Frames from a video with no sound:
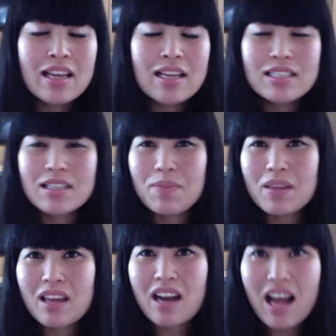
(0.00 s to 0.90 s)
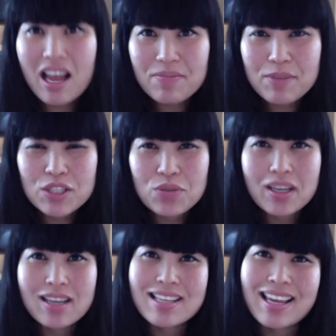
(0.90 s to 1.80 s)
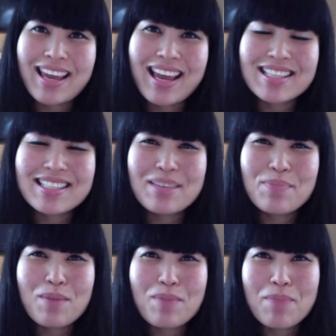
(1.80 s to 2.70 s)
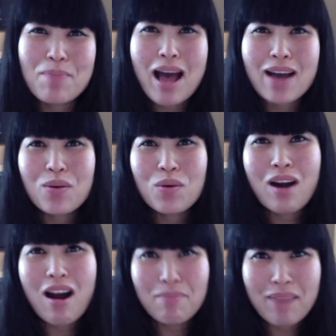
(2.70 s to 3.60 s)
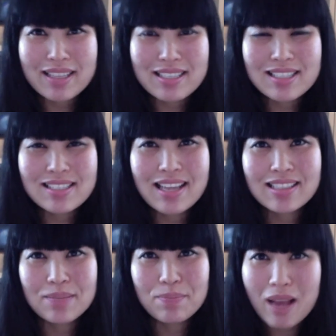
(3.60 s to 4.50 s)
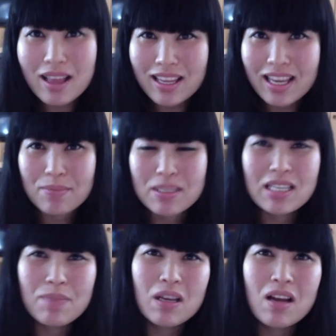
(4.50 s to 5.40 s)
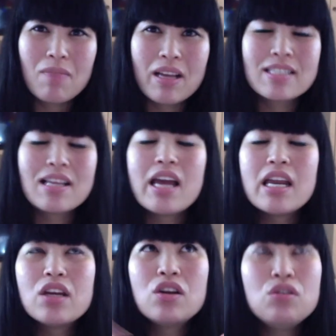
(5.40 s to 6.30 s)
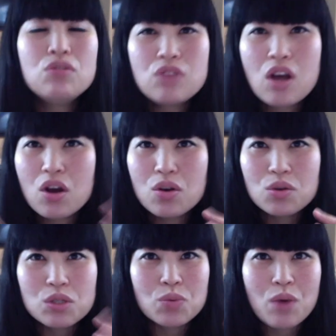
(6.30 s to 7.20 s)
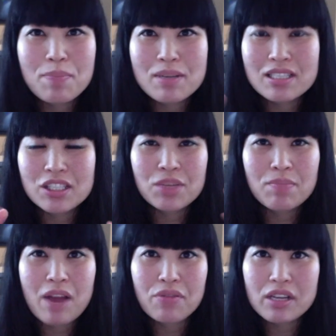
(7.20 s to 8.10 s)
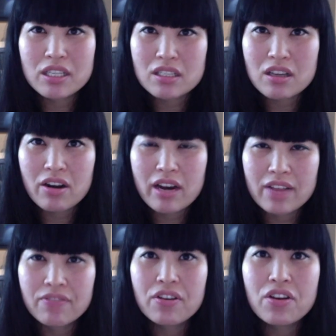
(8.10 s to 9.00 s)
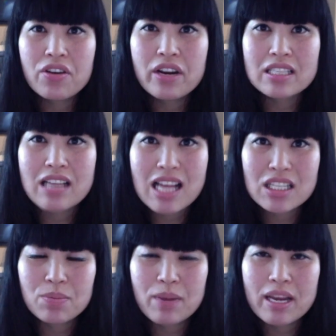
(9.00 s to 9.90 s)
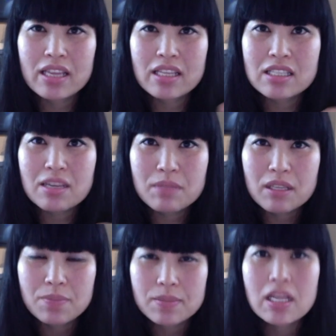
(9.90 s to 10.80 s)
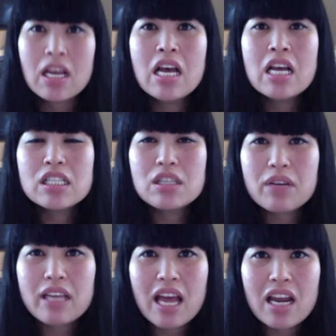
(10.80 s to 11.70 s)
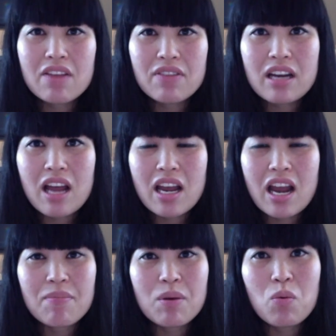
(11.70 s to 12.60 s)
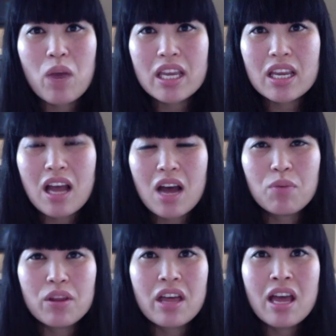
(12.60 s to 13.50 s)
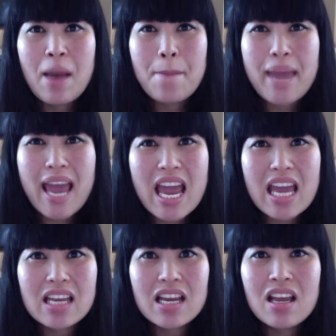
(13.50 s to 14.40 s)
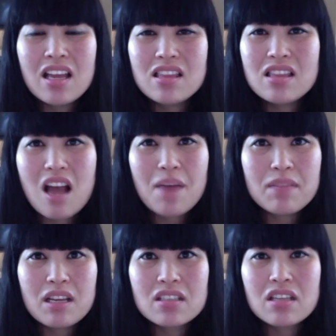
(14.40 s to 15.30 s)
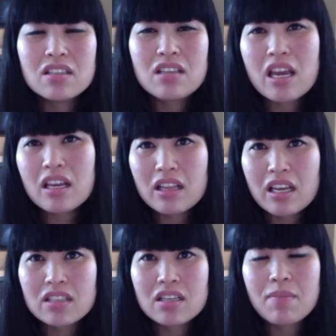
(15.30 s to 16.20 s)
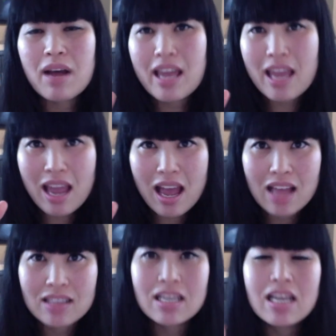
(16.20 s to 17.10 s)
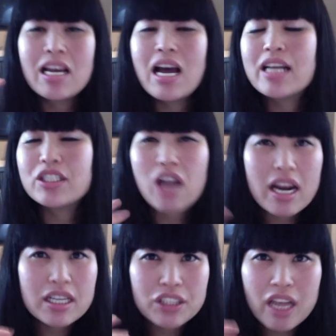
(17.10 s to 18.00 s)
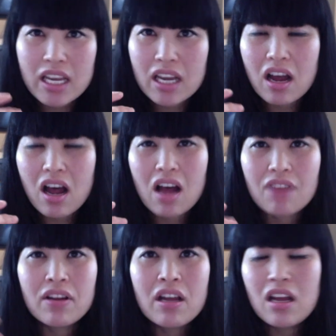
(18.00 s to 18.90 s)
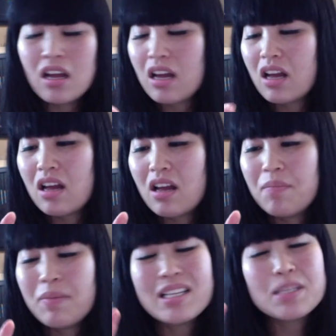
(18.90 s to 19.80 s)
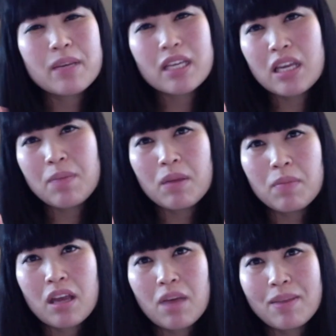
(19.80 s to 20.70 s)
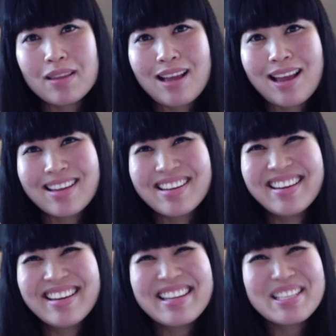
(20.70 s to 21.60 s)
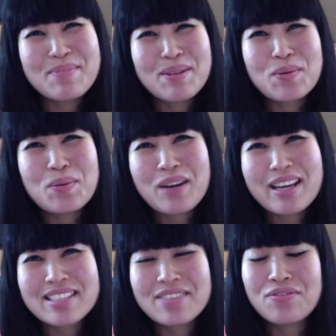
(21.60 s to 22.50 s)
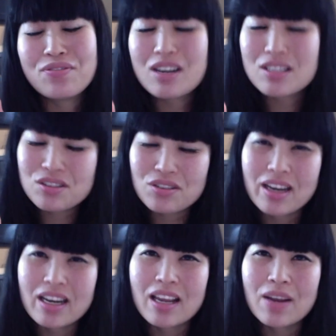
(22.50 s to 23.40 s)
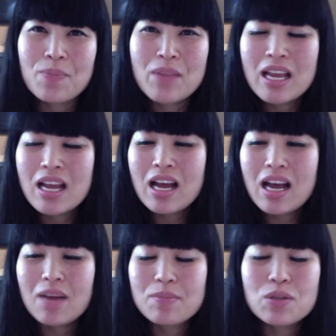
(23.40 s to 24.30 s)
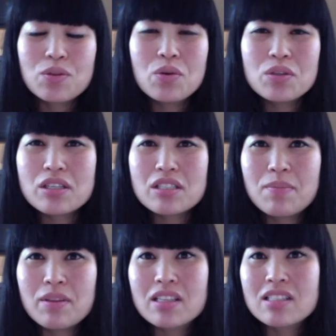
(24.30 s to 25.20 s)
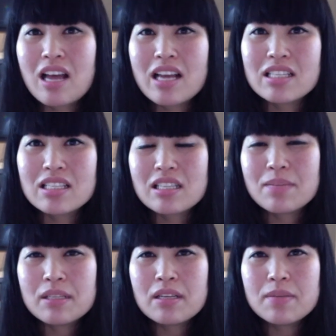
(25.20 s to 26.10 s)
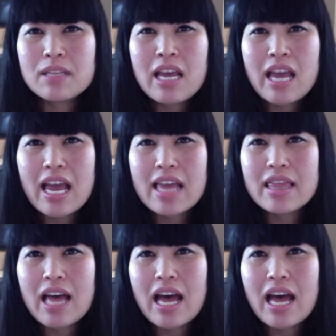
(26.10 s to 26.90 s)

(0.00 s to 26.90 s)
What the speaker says: something that I've been doing because I can't sleep on my back or on my distended belly. I'm sleeping on my side, and who knows what position my wrists are in, further exacerbating the symptoms. So again, every night I've been waking up with pain, numbness, tingling to my hand. I try to shake it off. But it's been keeping me up at night. It's been quite frustrating. So those are some of the signs and symptoms, and